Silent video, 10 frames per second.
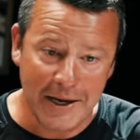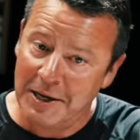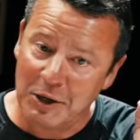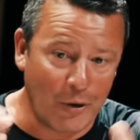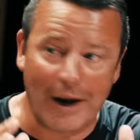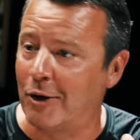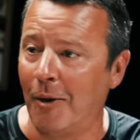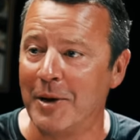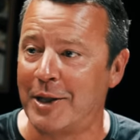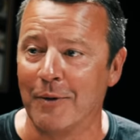them be, crack
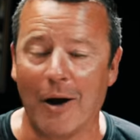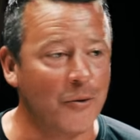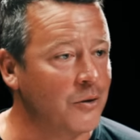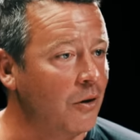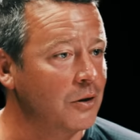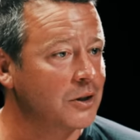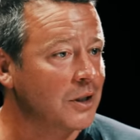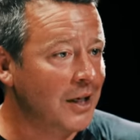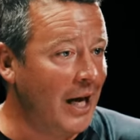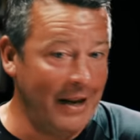on with your own dogs,
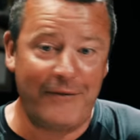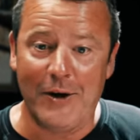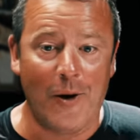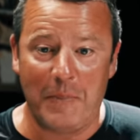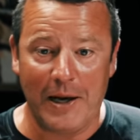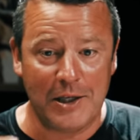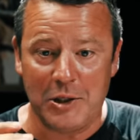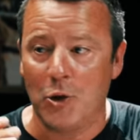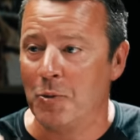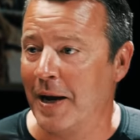and if you know better,
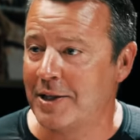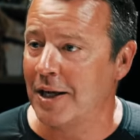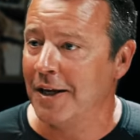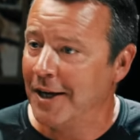do better,